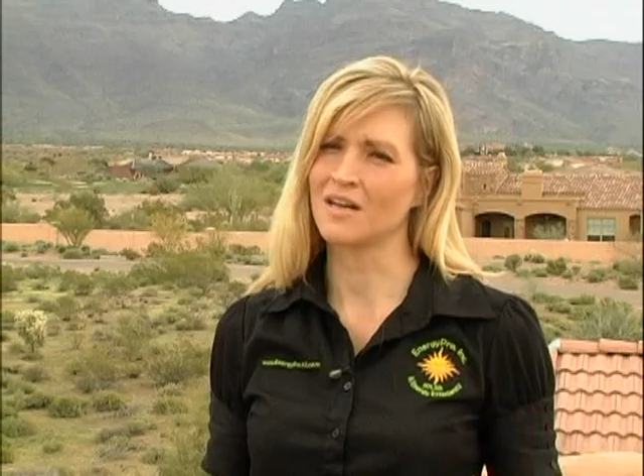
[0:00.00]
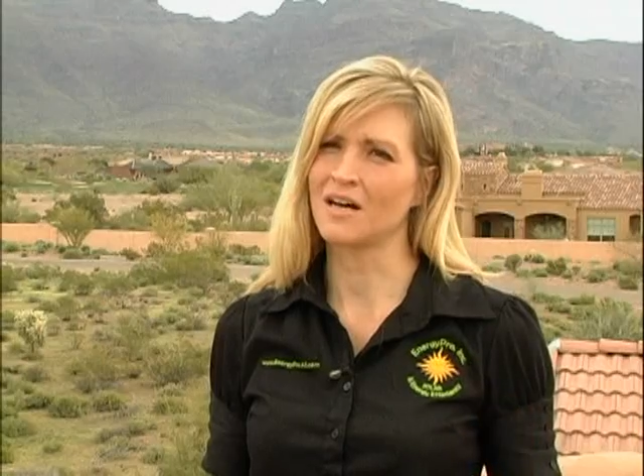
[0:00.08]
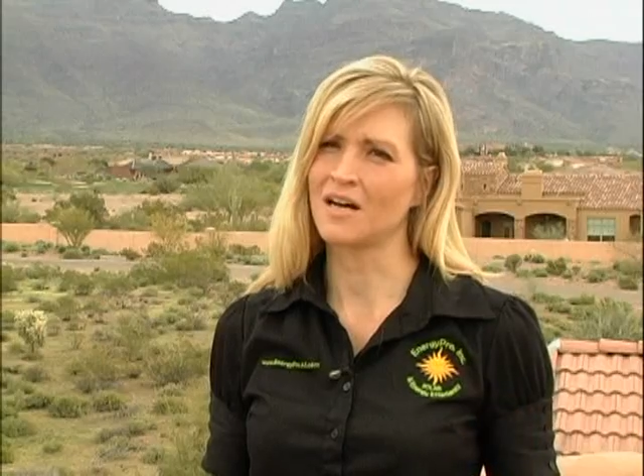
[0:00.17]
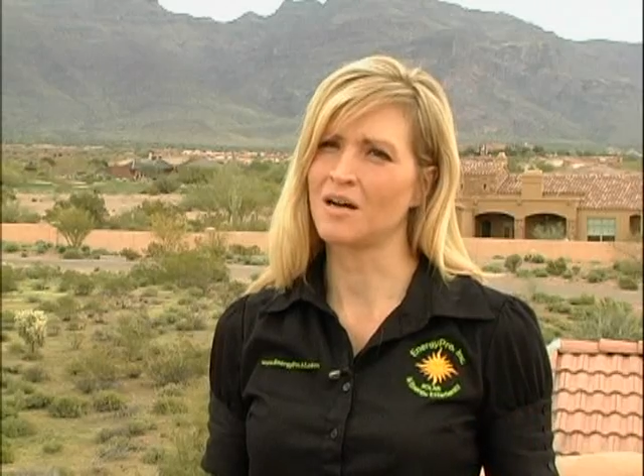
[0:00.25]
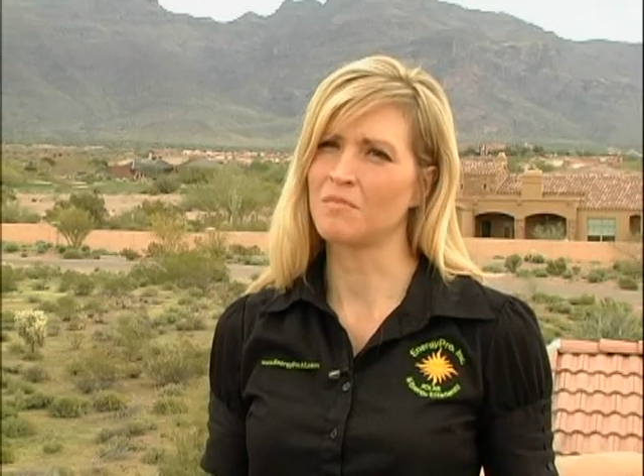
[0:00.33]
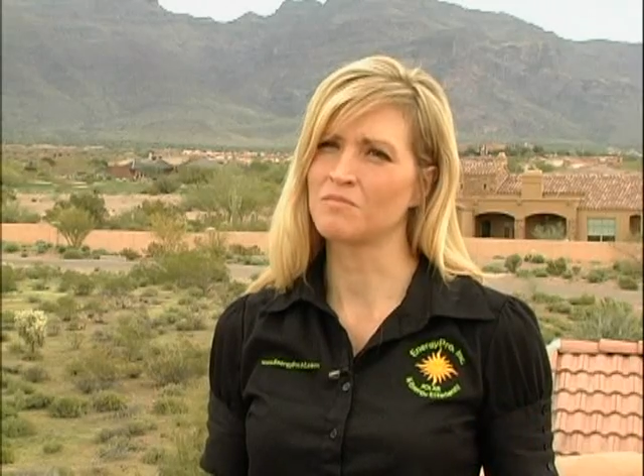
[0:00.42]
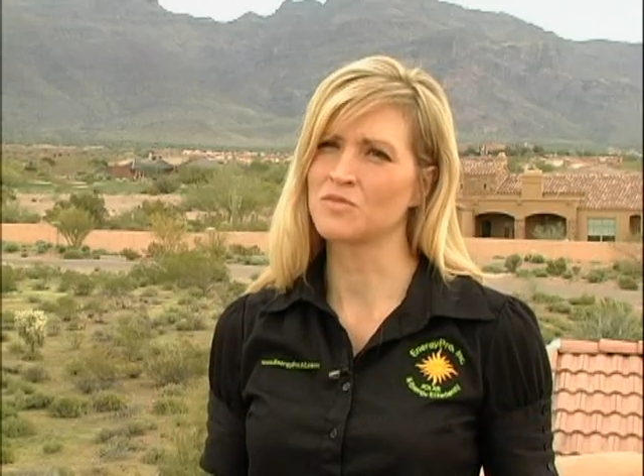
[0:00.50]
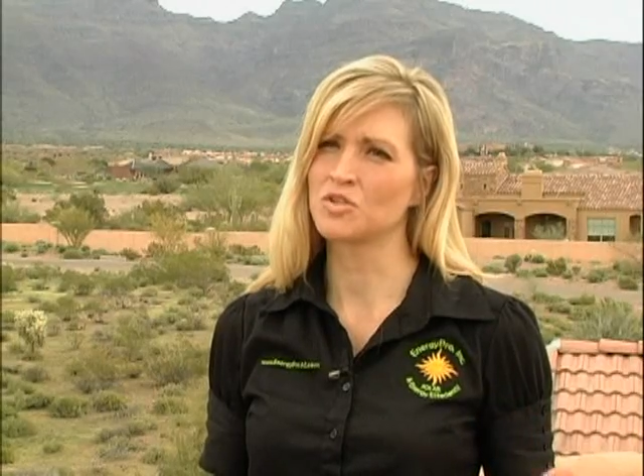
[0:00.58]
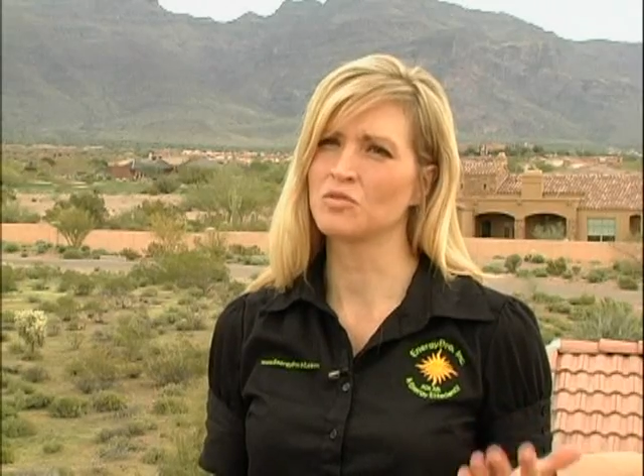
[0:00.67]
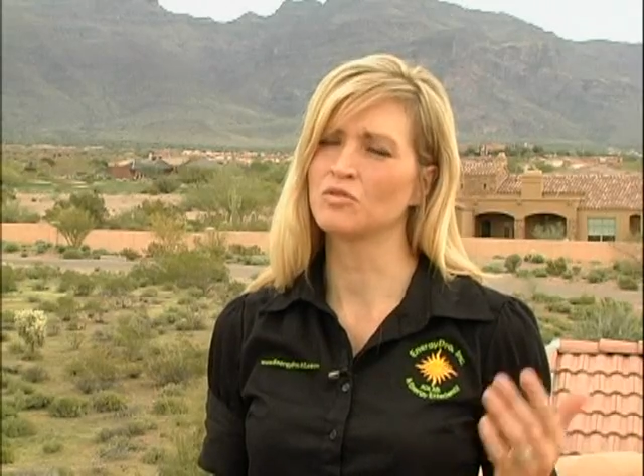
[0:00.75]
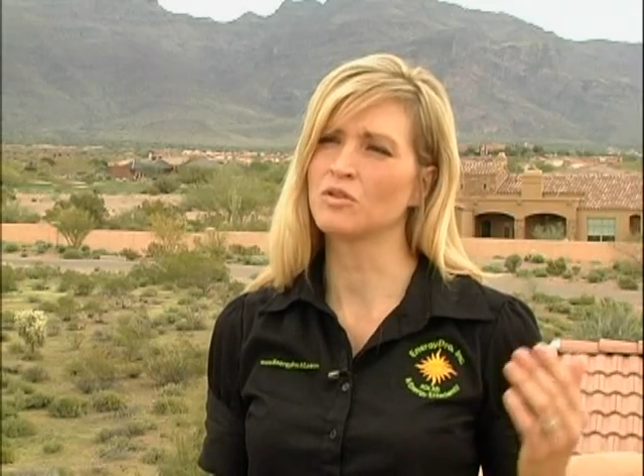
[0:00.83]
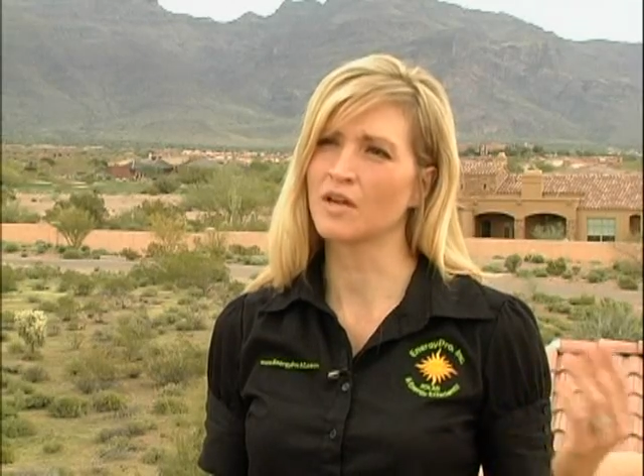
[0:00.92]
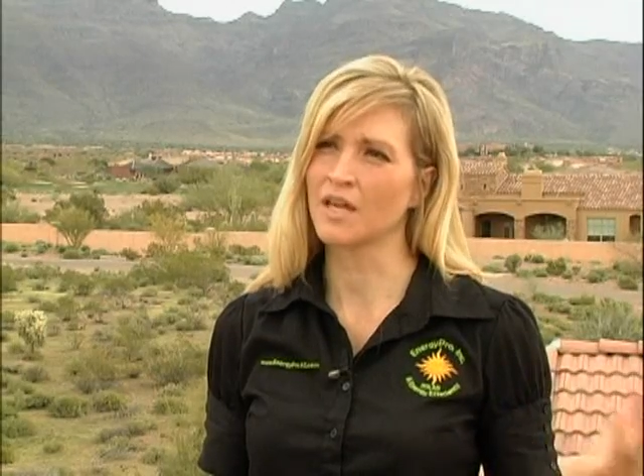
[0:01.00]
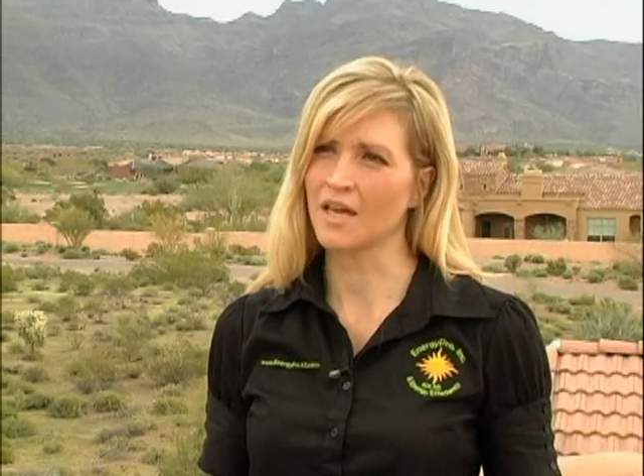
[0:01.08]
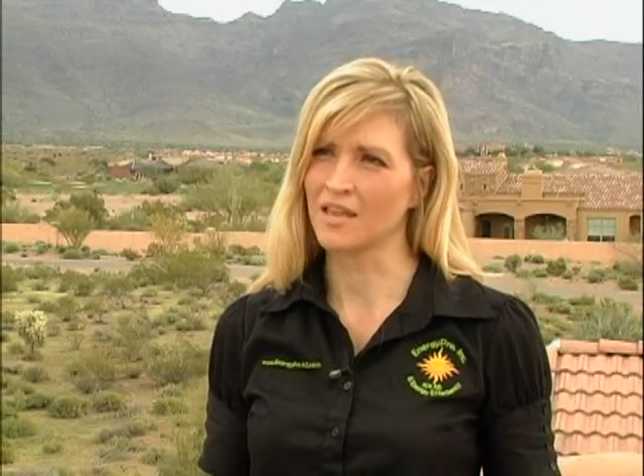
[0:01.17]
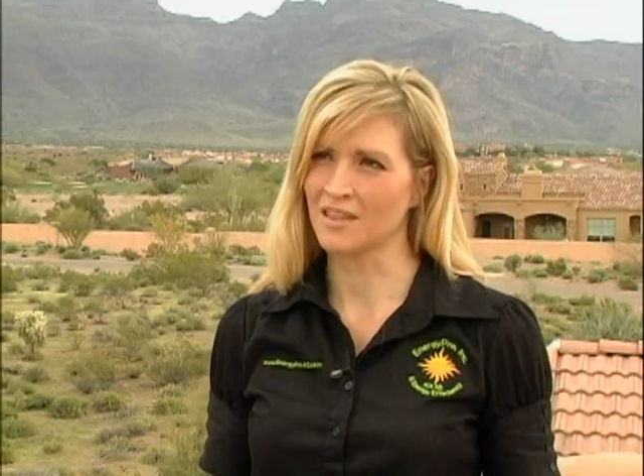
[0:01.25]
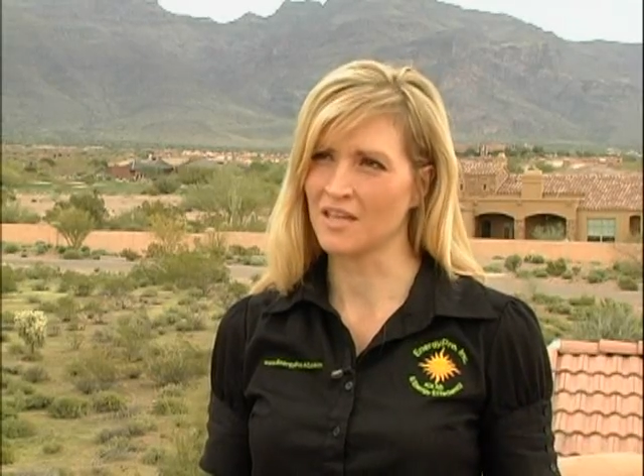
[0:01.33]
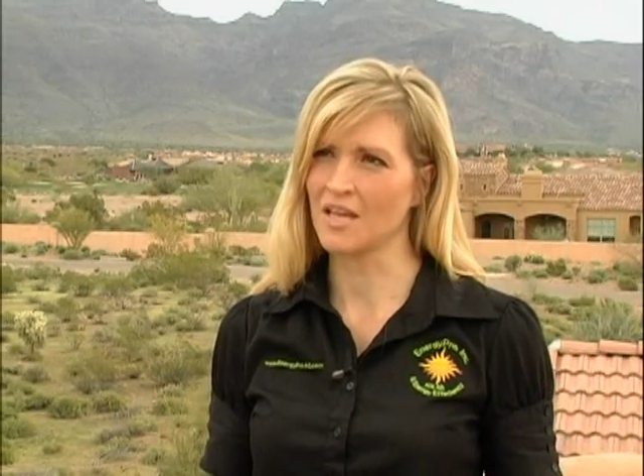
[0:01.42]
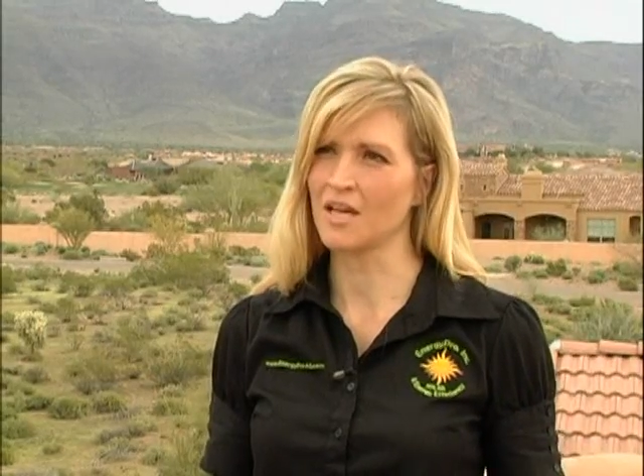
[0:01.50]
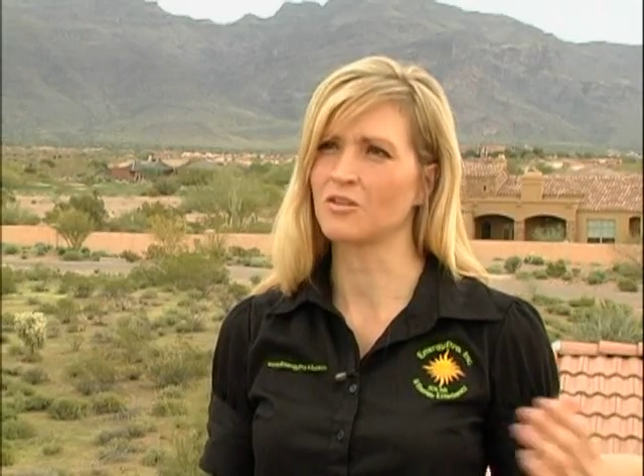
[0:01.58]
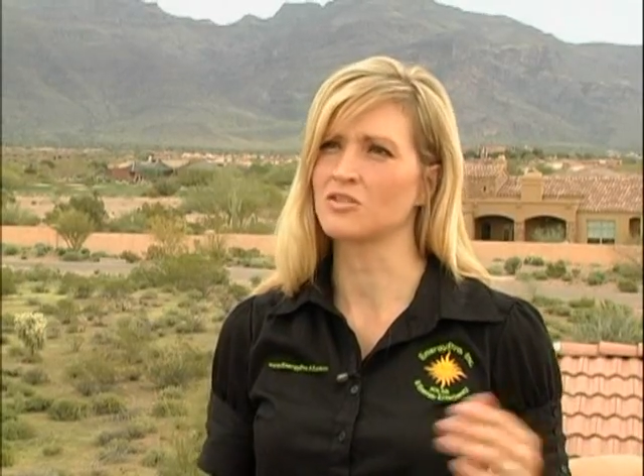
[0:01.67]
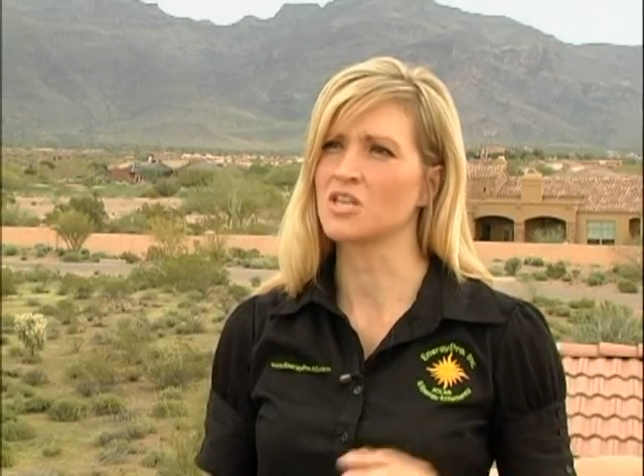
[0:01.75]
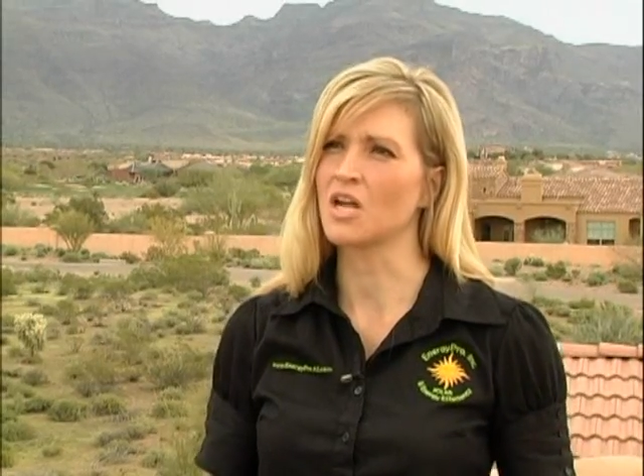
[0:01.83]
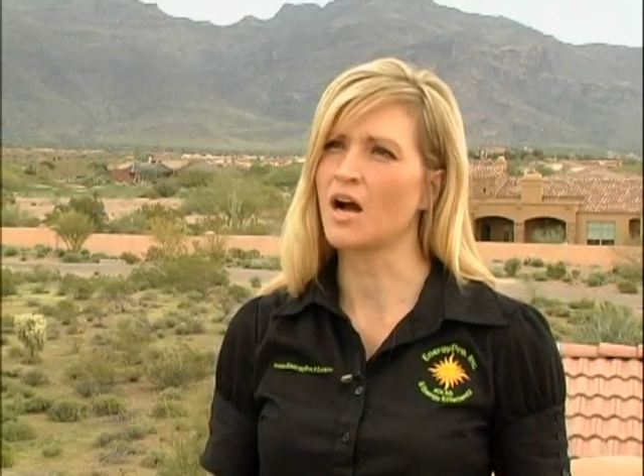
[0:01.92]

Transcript: to look at the energy